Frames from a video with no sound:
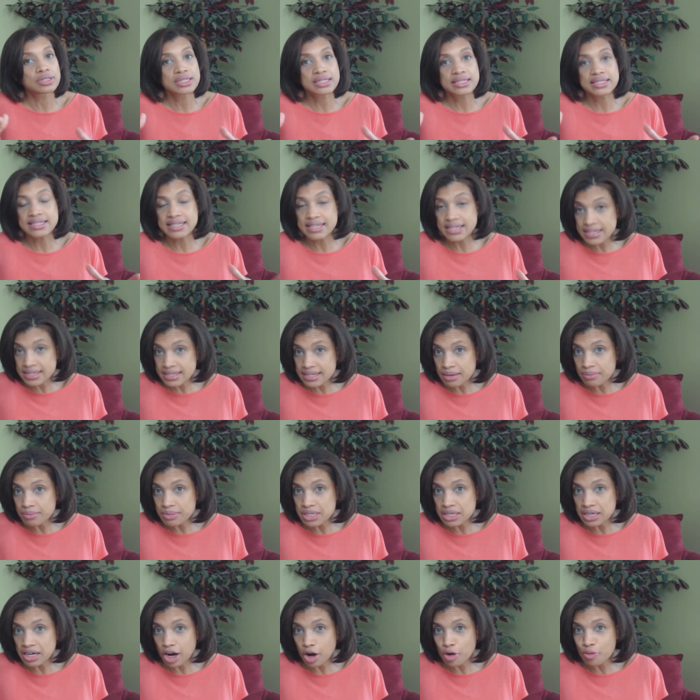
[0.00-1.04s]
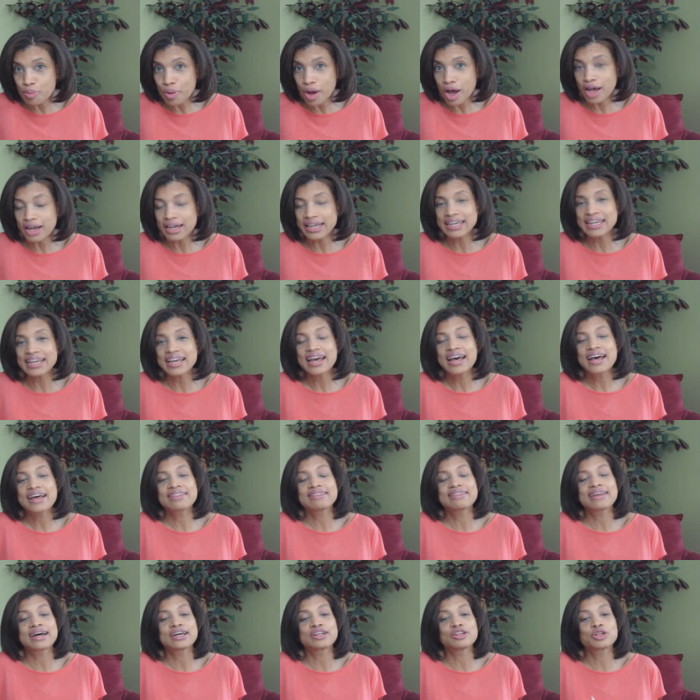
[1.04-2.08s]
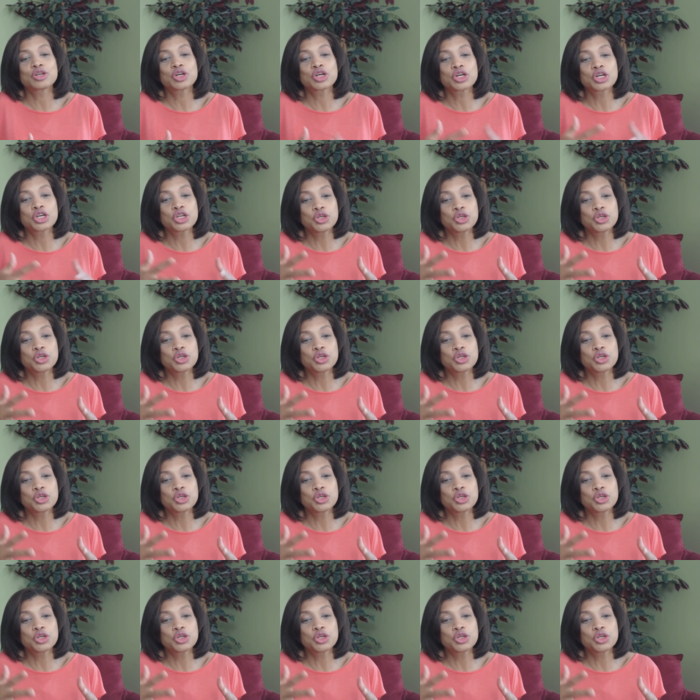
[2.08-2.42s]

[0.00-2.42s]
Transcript: systems in our body that